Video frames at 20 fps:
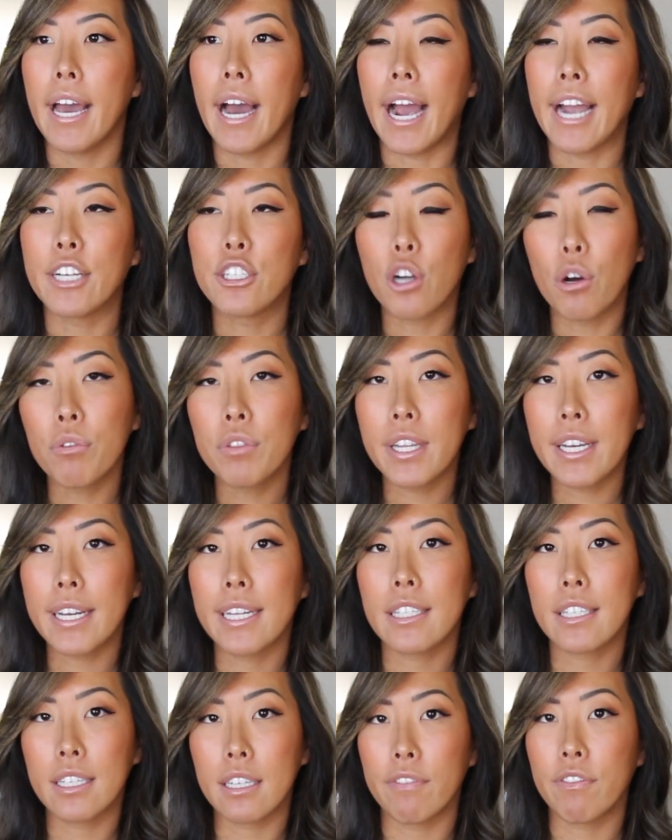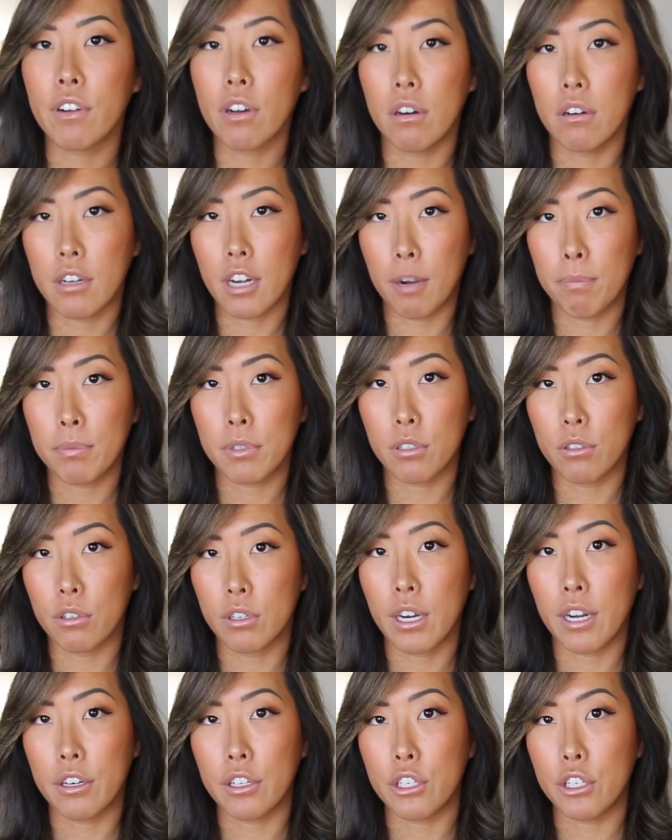I don't think it's a difficult cup to
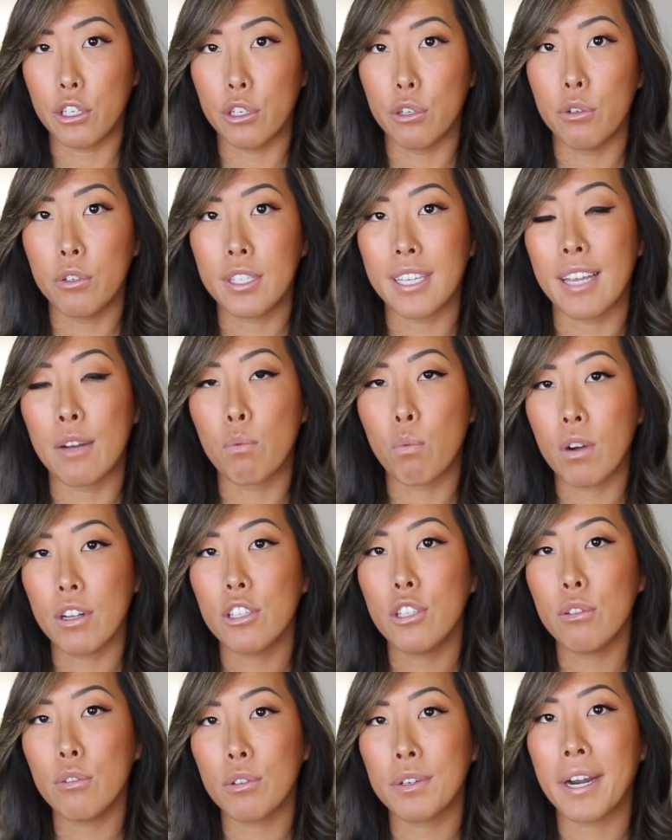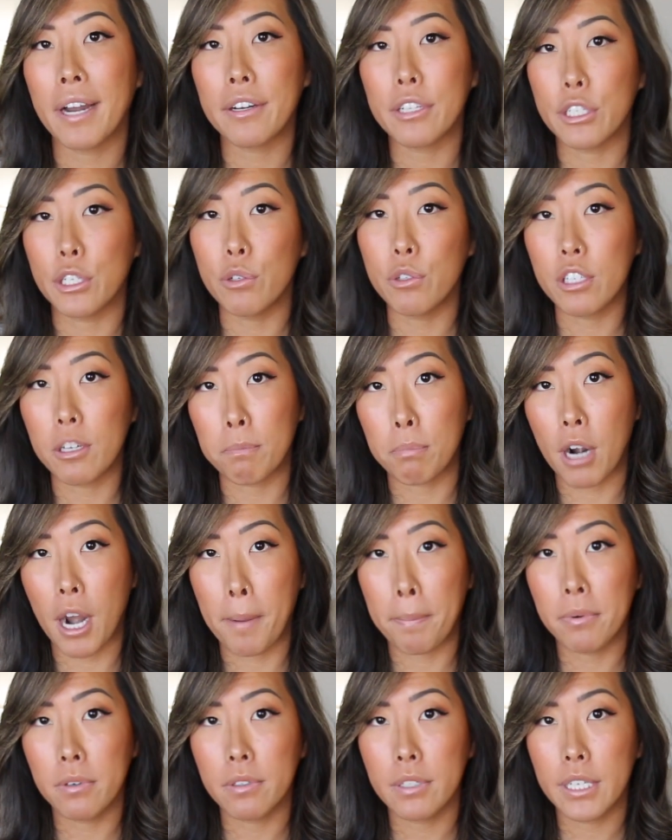learn how to use, and once you learn how to use it
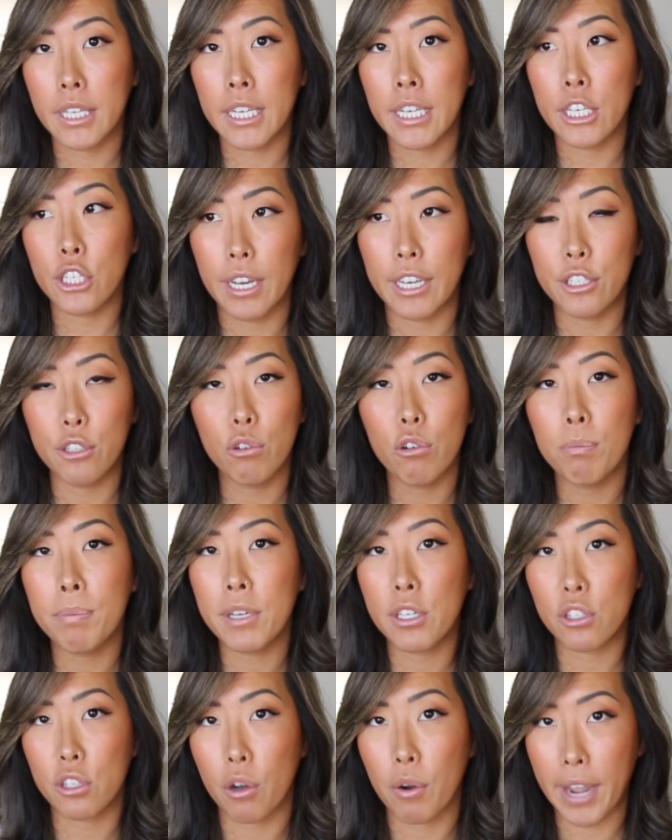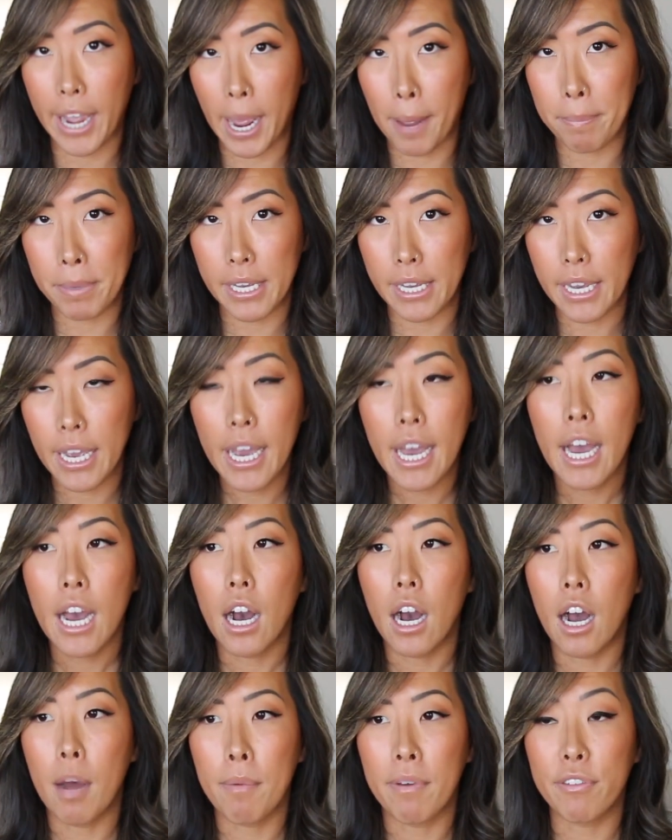properly, you'll be so happy
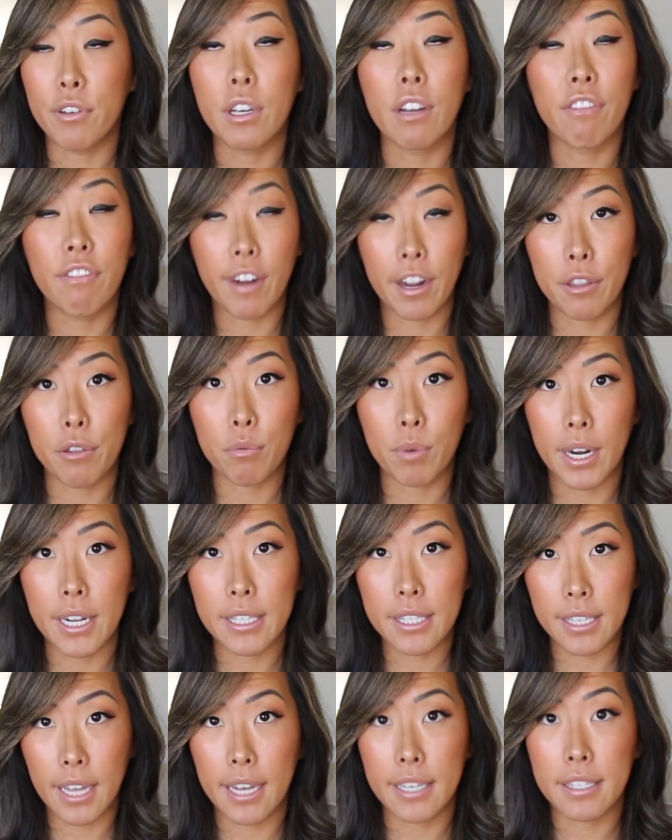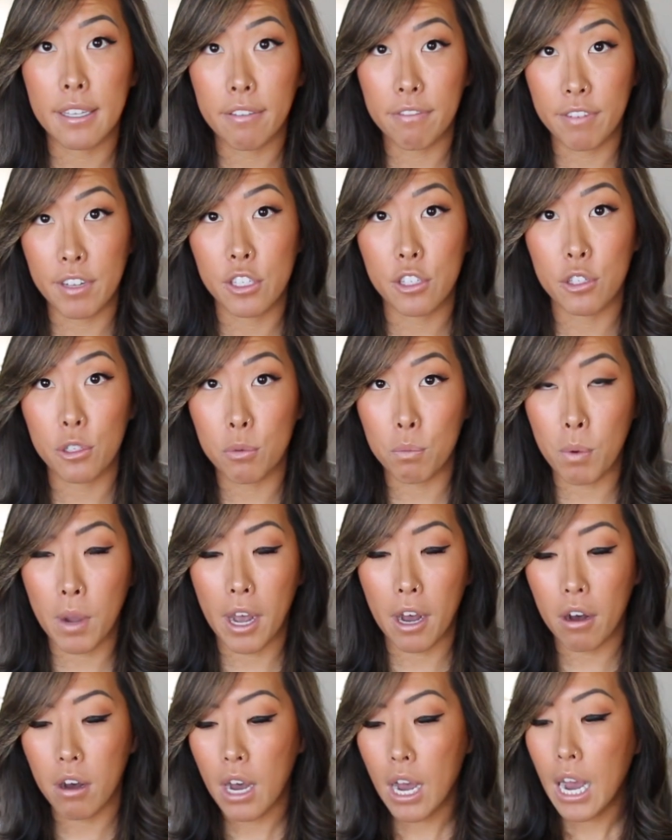if you can find the right size that fits you
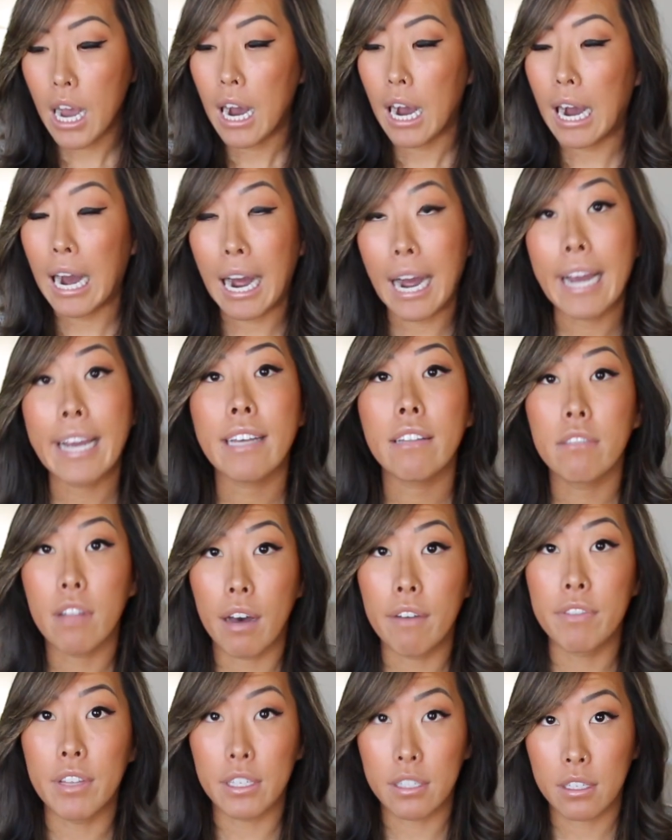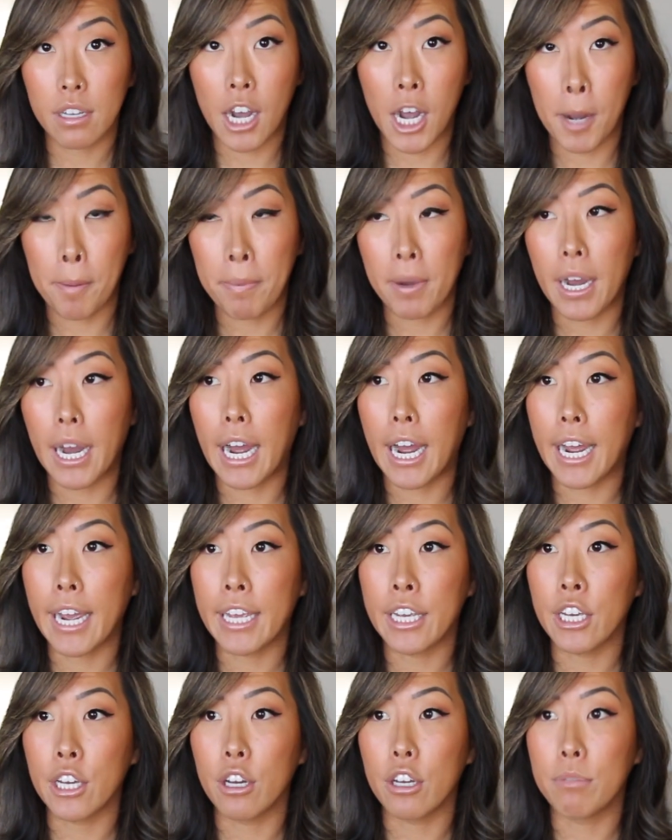well. I love this cup.
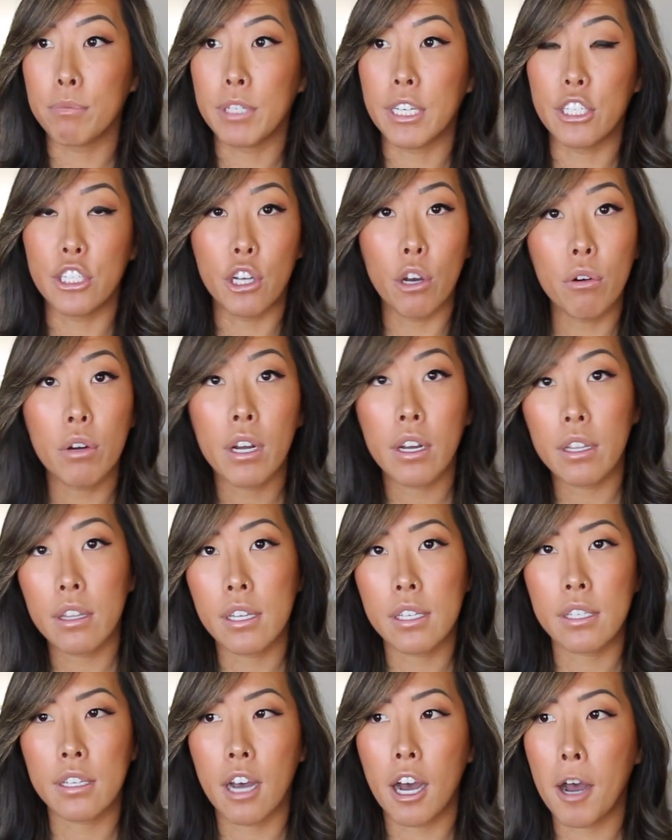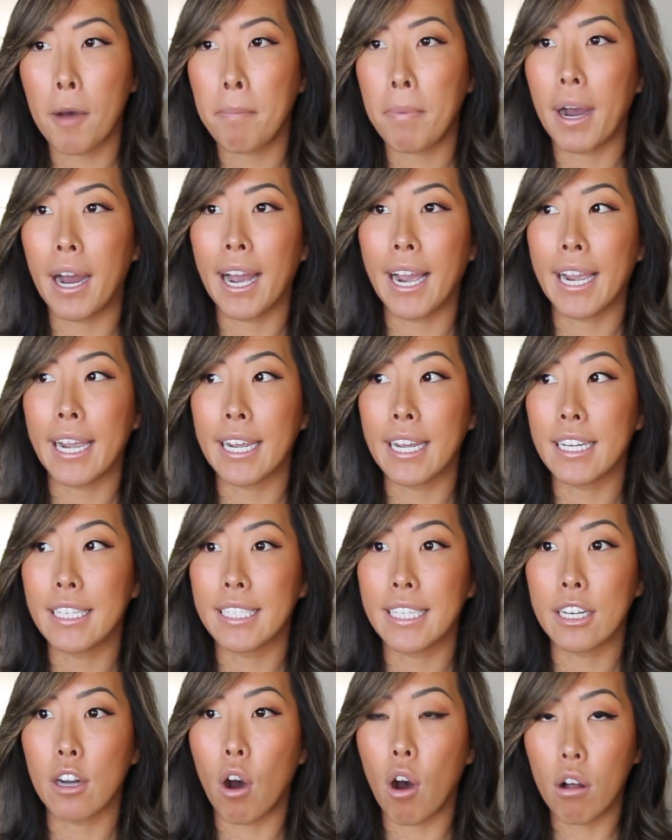I did yoga in this cup. I
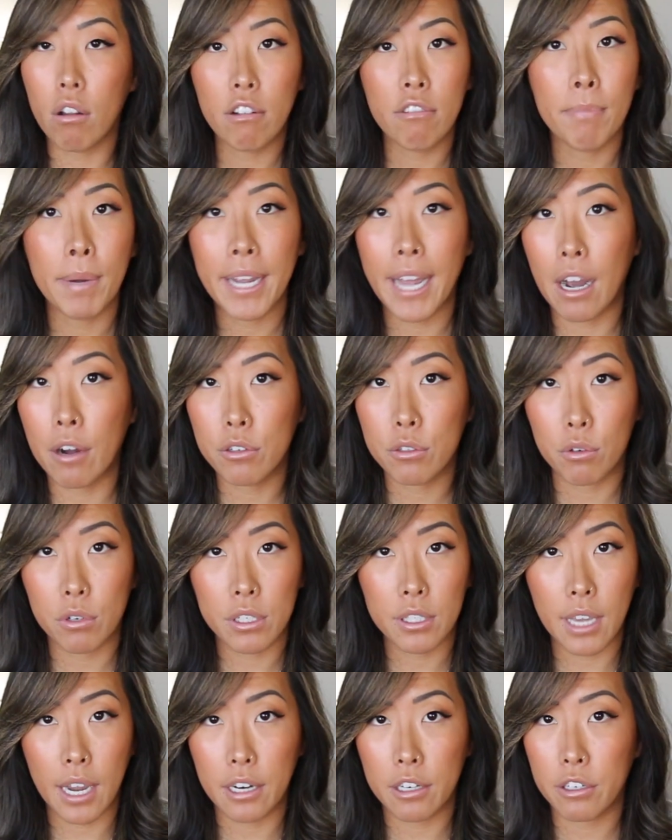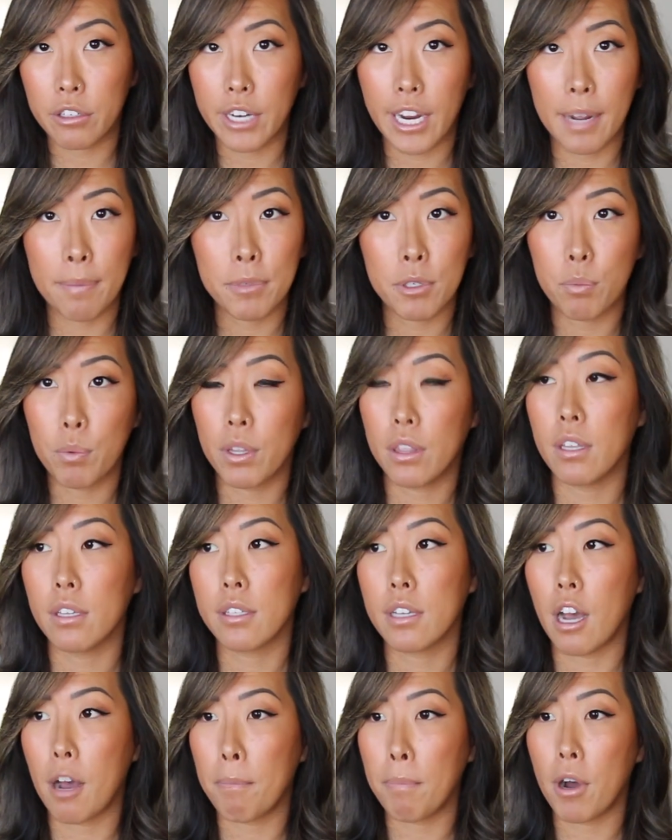did all of my outdoor soccer games with
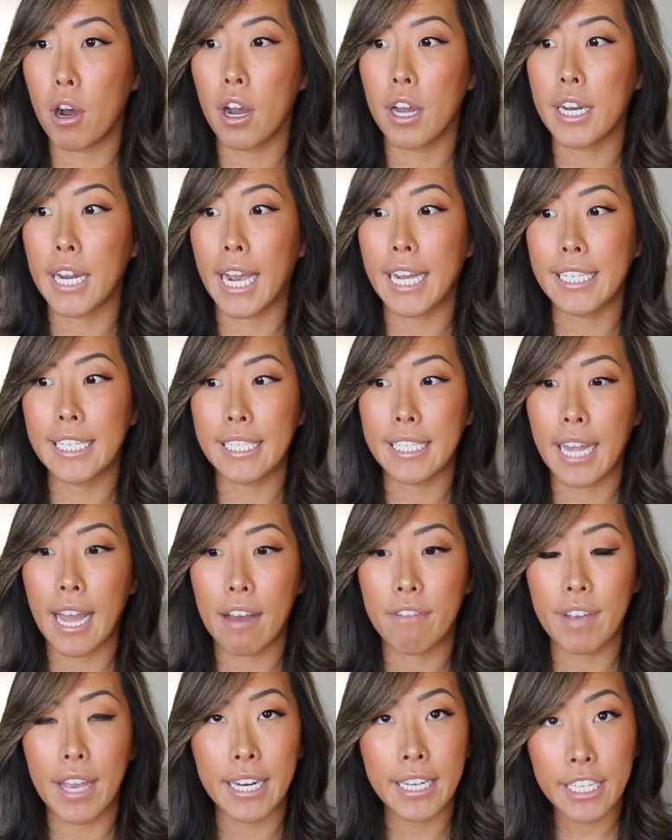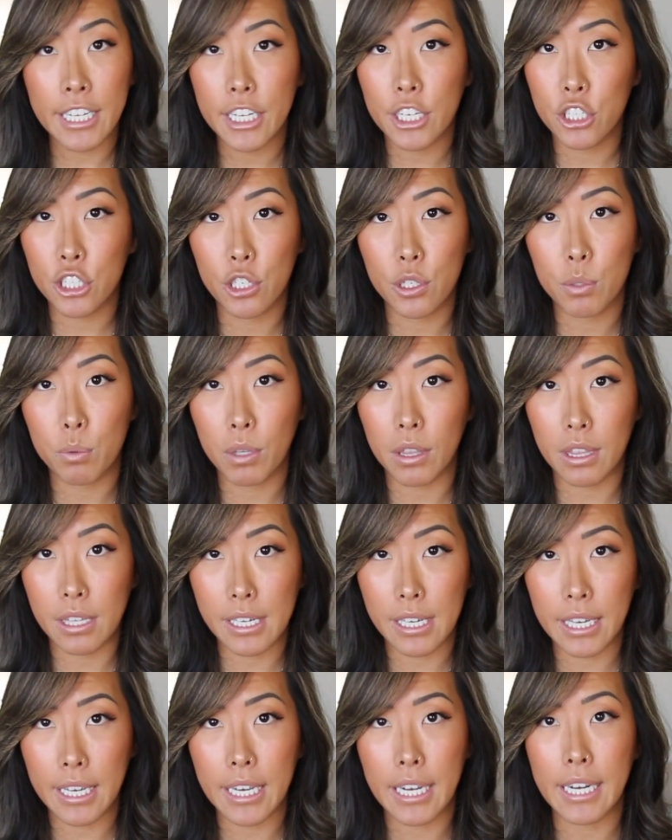this cup on. I didn't have any issues with
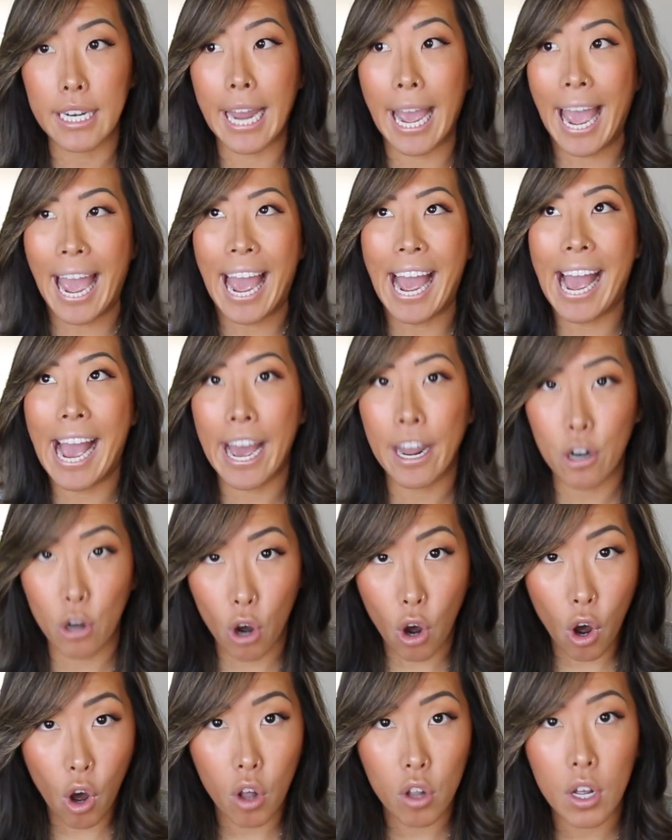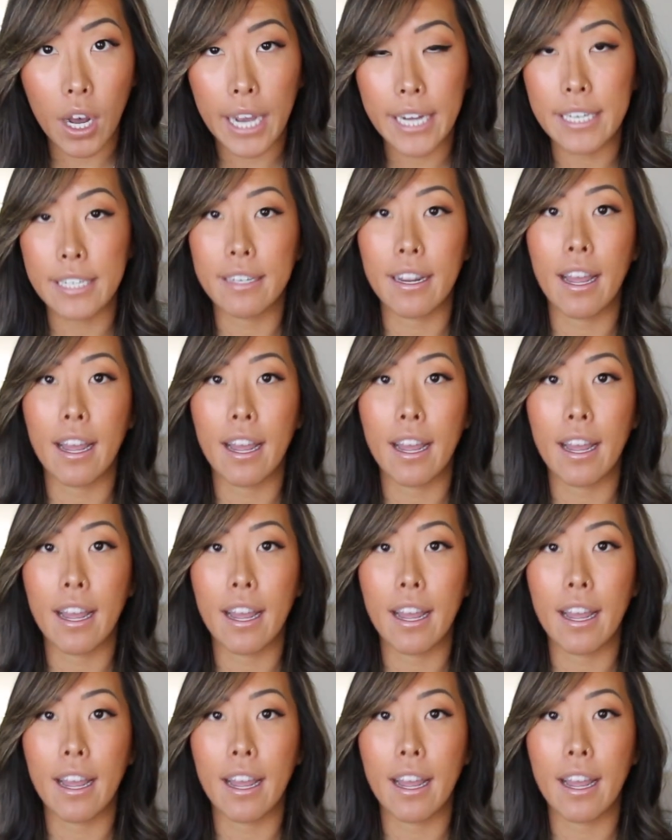leaking at all. I didn't